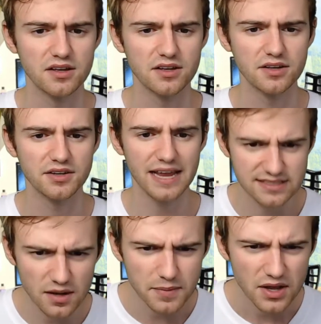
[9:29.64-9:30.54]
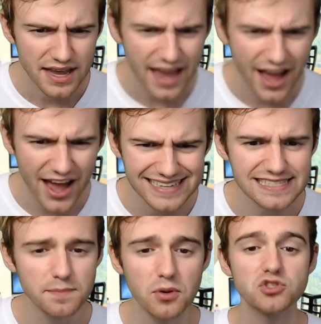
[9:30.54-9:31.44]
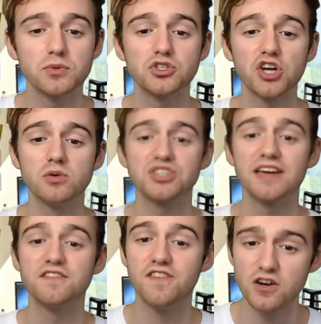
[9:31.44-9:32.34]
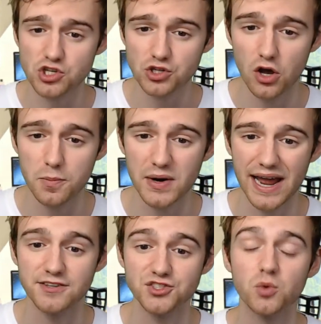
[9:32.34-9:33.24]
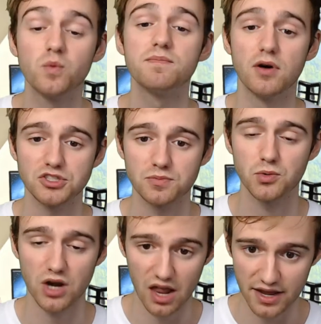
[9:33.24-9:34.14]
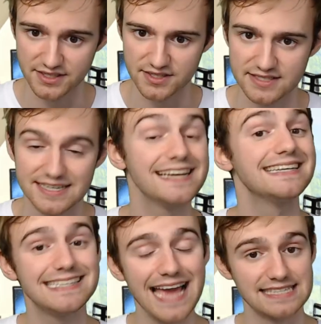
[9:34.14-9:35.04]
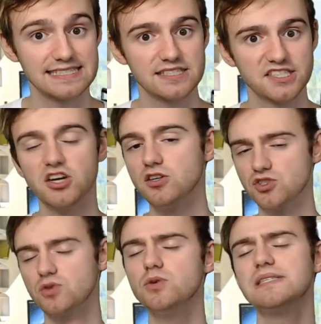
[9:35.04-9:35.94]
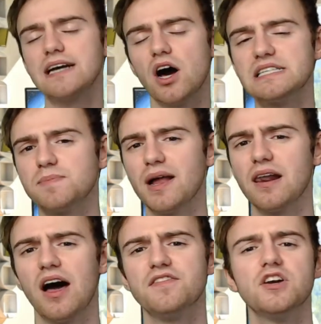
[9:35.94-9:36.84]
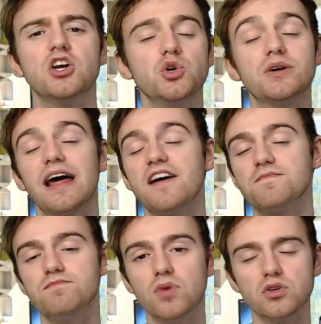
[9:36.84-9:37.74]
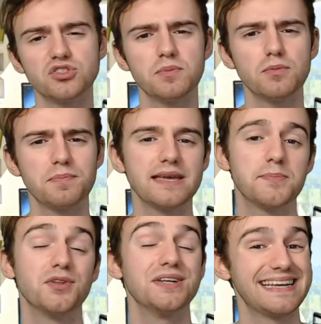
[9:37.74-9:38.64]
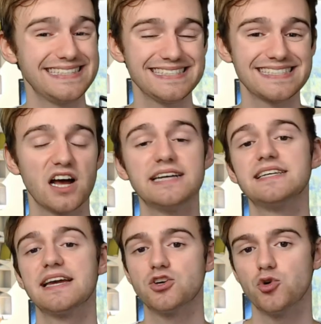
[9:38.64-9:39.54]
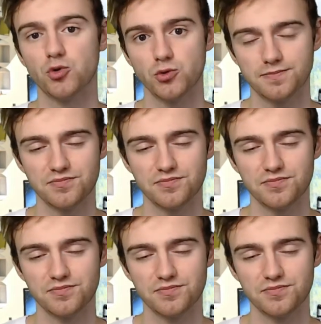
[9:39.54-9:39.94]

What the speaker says: Next up, is it possible to host a virtual open house with multiple clients? Yes. So using EyeSpy Live, you can have multiple people inside a call.